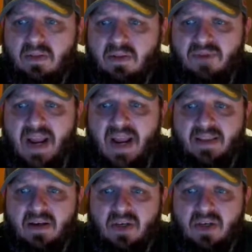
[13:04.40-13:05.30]
the fact
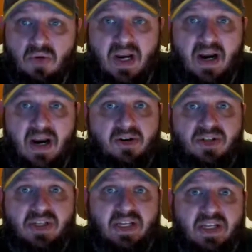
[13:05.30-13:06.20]
that new
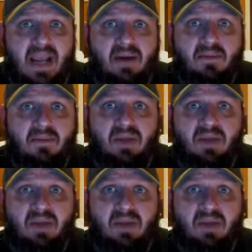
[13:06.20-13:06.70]
characters can't